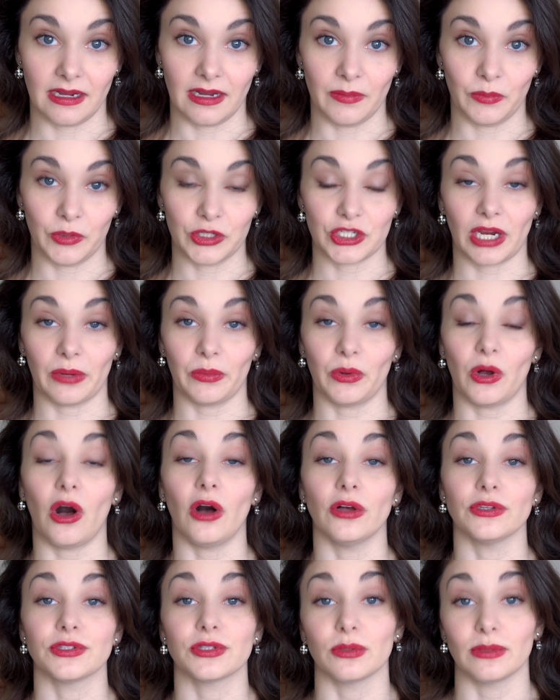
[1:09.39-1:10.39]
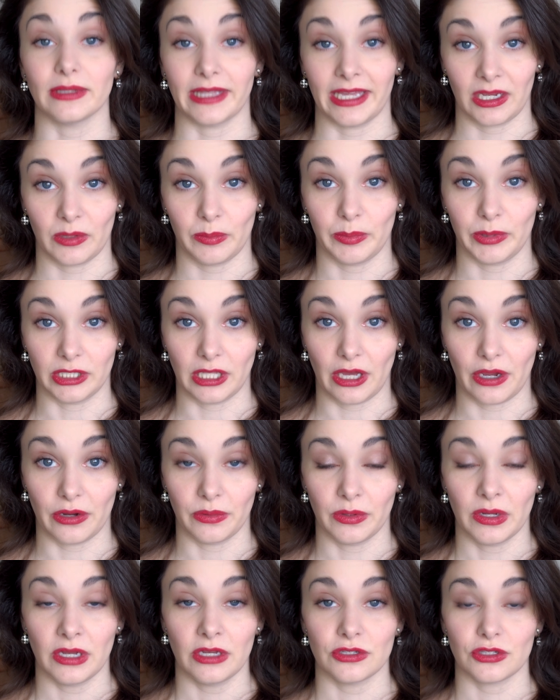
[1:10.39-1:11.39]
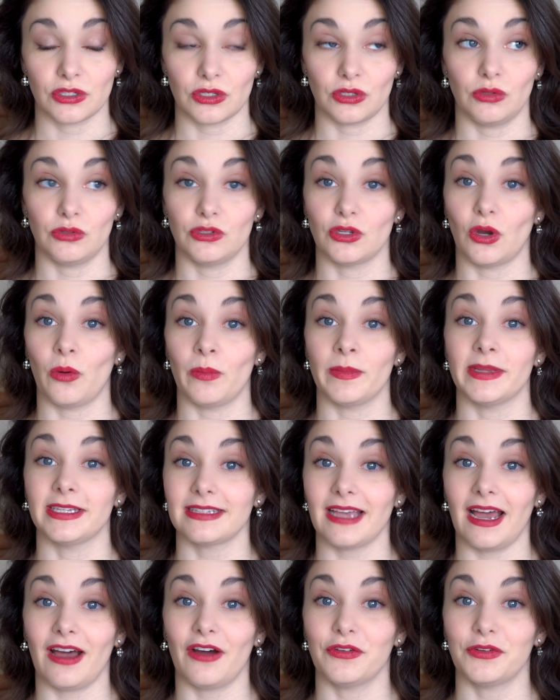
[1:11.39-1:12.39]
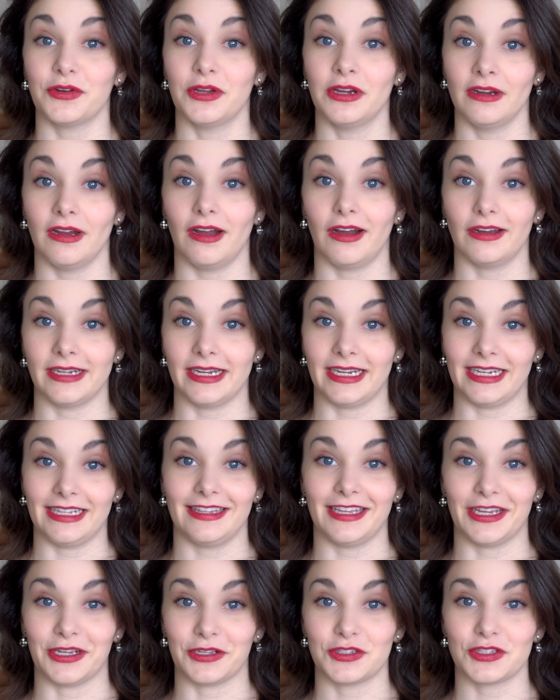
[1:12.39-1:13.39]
which I will also link below, so you don't miss out on anything.